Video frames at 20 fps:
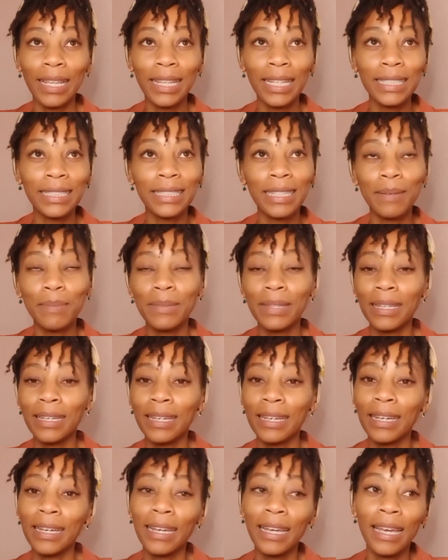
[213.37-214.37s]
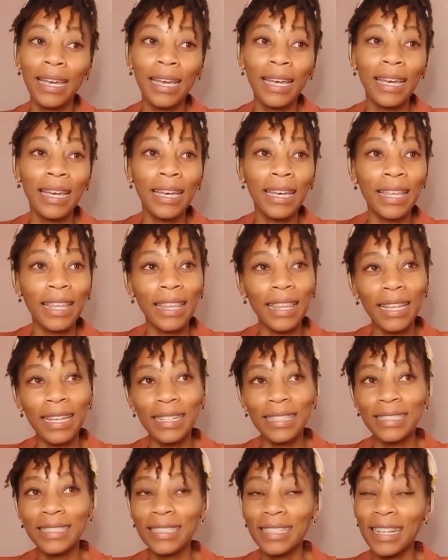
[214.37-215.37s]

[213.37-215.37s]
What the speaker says: That's something that